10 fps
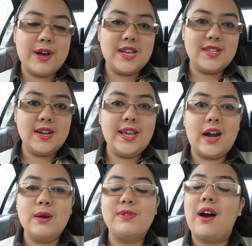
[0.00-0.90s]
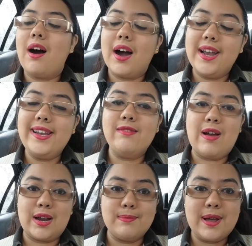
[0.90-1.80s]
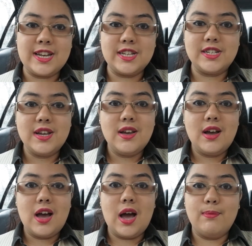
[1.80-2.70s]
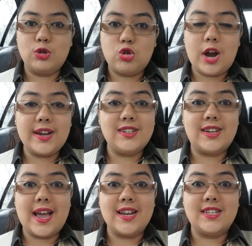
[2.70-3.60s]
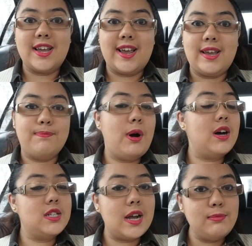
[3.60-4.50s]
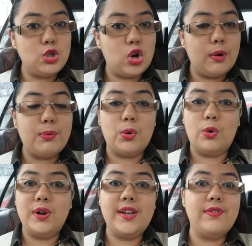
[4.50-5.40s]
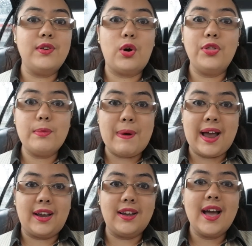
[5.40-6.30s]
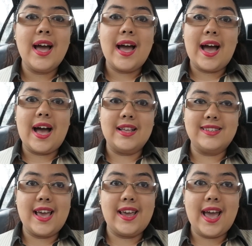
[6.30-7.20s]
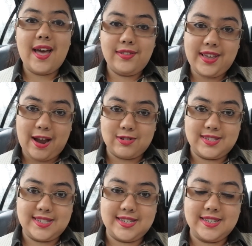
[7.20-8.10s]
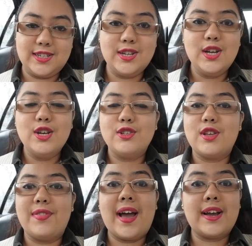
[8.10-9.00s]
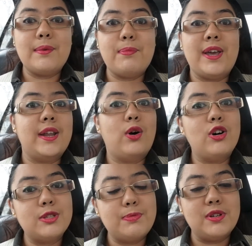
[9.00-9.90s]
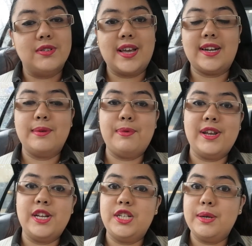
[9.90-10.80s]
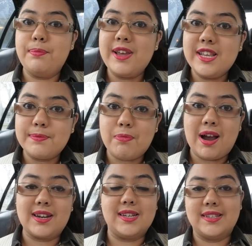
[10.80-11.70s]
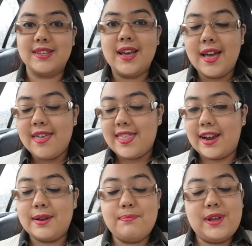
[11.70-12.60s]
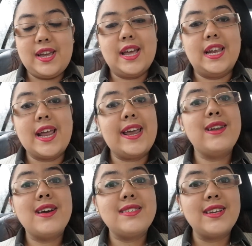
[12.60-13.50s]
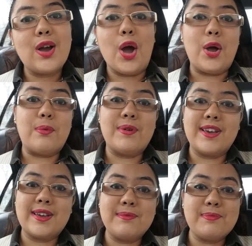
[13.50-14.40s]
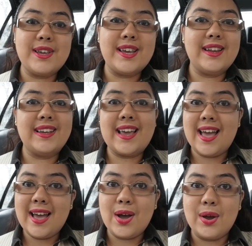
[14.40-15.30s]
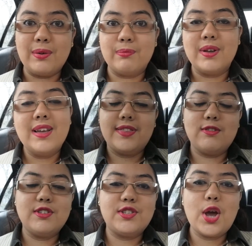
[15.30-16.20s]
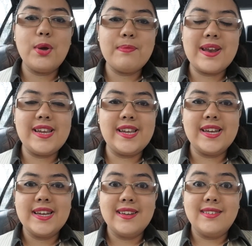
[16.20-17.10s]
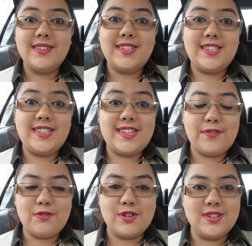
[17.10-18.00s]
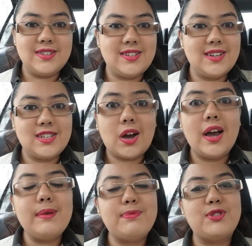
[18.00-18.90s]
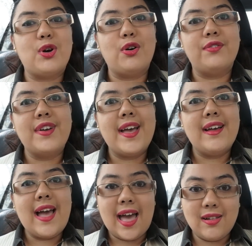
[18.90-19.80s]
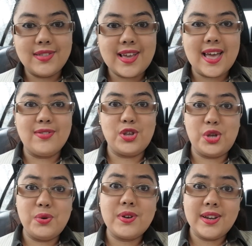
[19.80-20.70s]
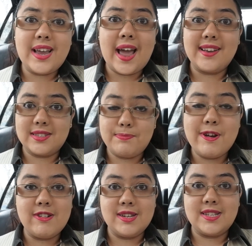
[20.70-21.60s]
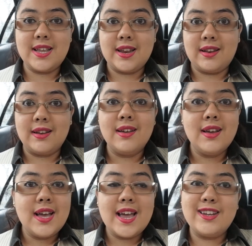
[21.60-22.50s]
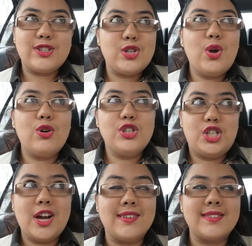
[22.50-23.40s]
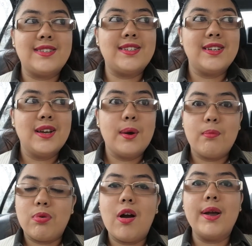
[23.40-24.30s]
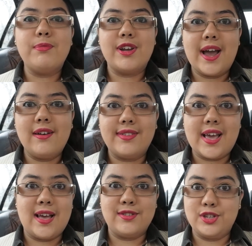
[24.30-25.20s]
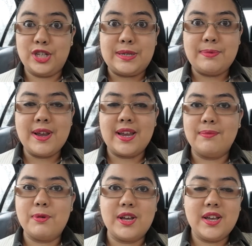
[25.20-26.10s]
personally, I would highly recommend trying to get a part-time job or even on the bank as a healthcare assistant. So that can be in a hospital, that can be in a GP's practice, that can be in a nursing home, it can be in a care home. There are so many different types of healthcare that you can get experience in. It's not just primary healthcare, so GP,